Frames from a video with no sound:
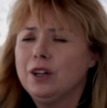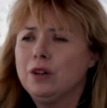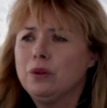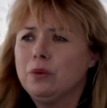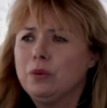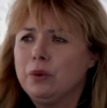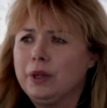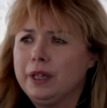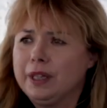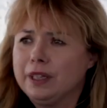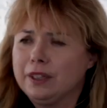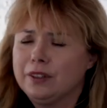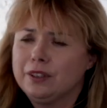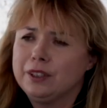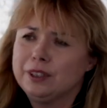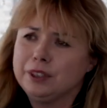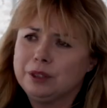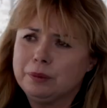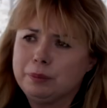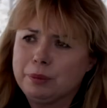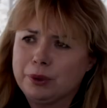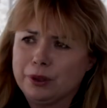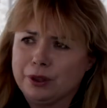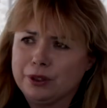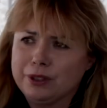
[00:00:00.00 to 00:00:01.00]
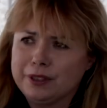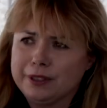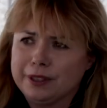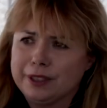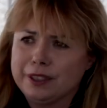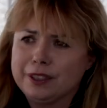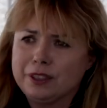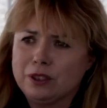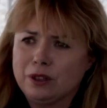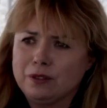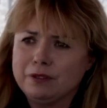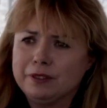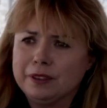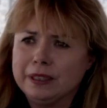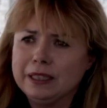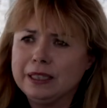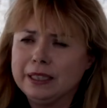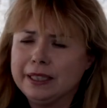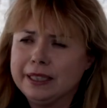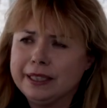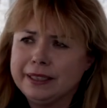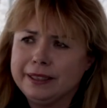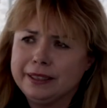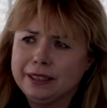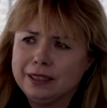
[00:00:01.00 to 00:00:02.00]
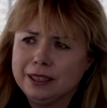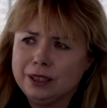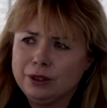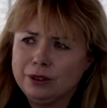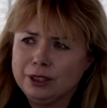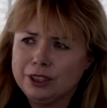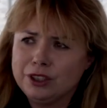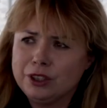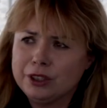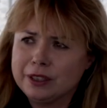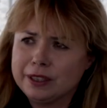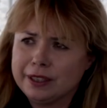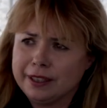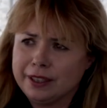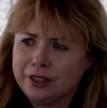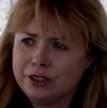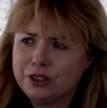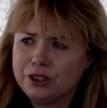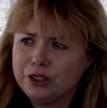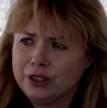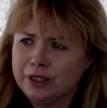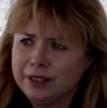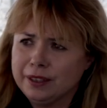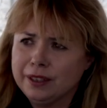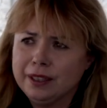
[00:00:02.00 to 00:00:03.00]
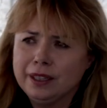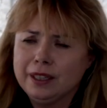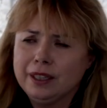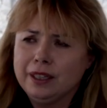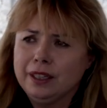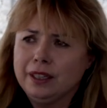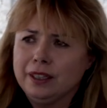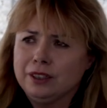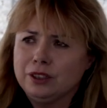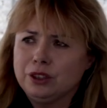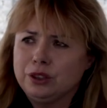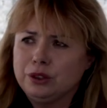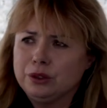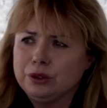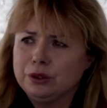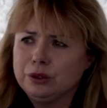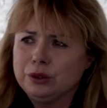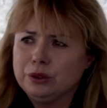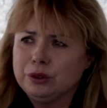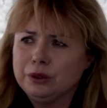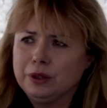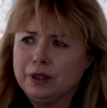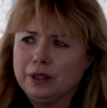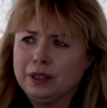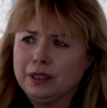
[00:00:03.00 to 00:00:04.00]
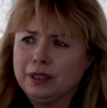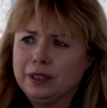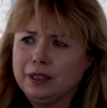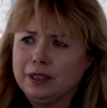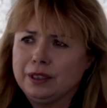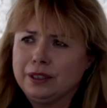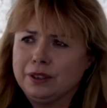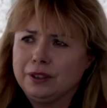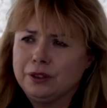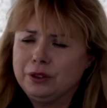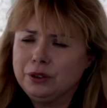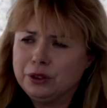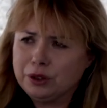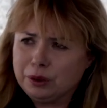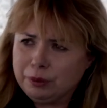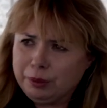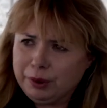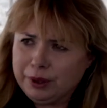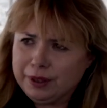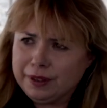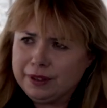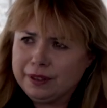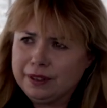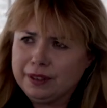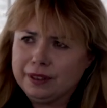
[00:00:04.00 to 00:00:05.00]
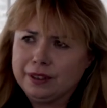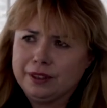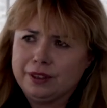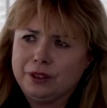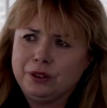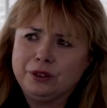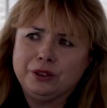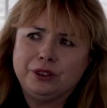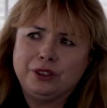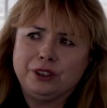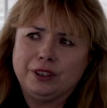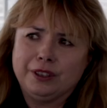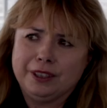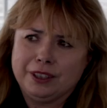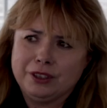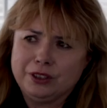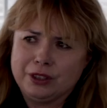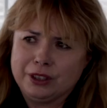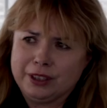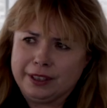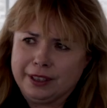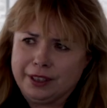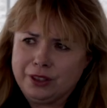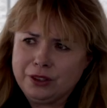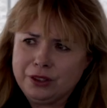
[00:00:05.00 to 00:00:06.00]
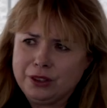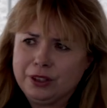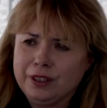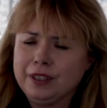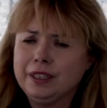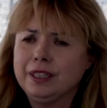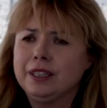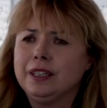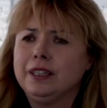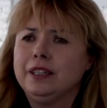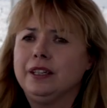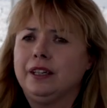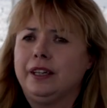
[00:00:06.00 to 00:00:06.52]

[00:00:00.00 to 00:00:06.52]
we are in the process of aligning our legislation to European Union legislation,